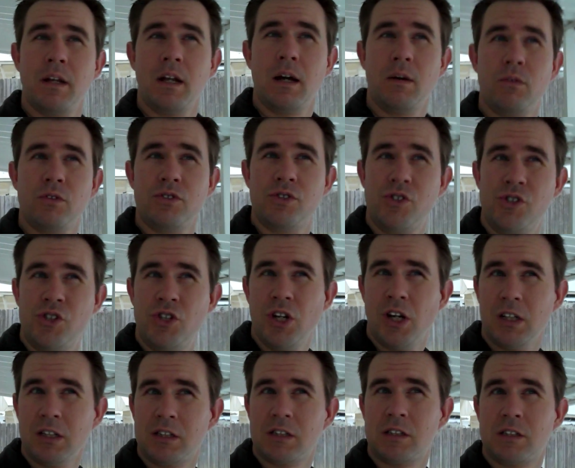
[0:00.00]
and I was
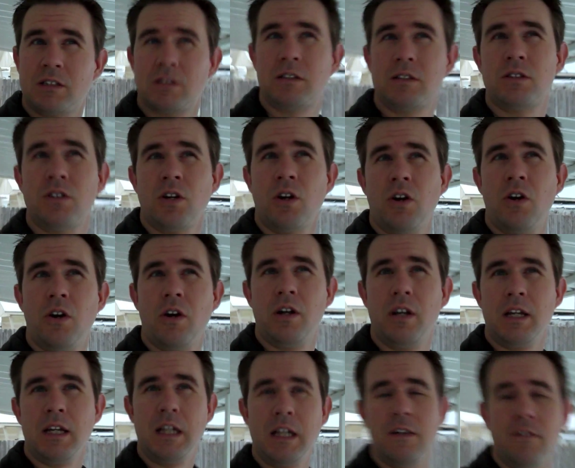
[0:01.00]
just
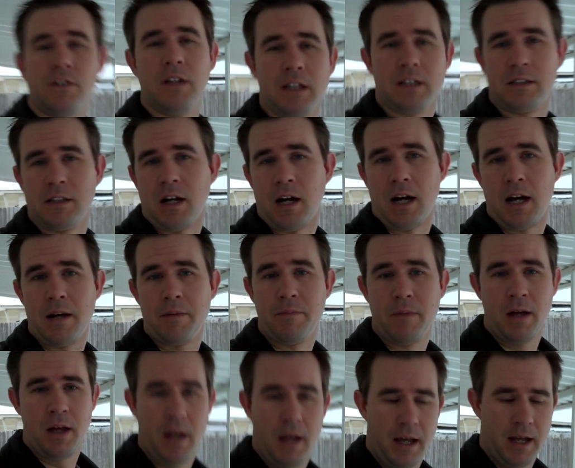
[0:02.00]
on evening time.